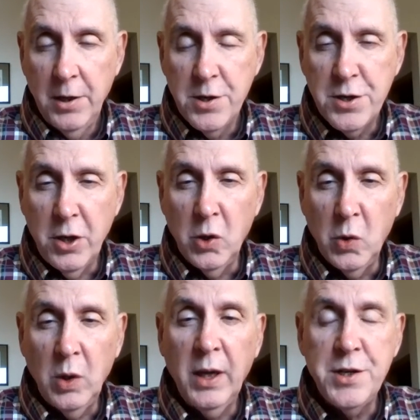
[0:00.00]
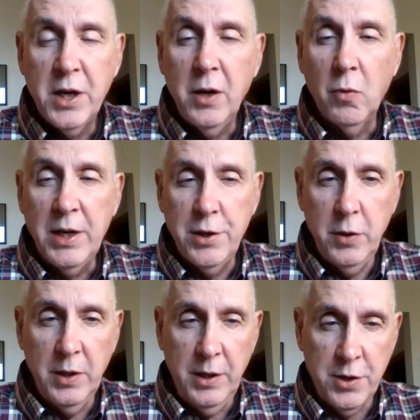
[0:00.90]
So let's get right
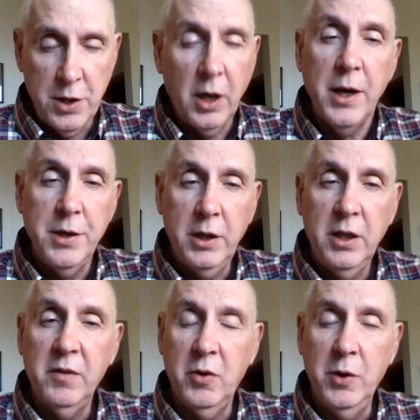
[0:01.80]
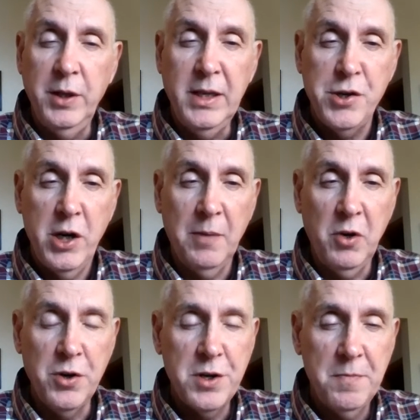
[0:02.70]
to it. There's a lot to cover in these
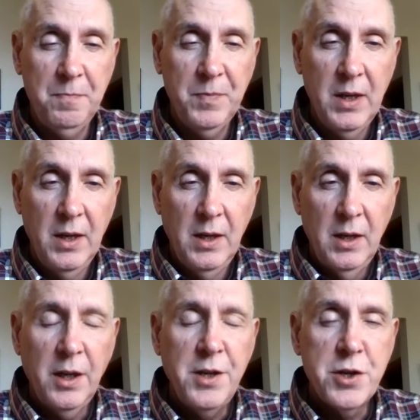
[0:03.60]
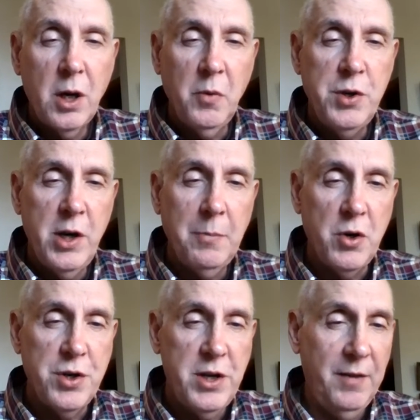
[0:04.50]
chapters. Let's start with
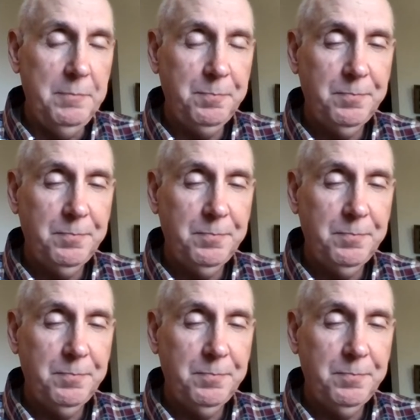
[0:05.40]
chapter 7.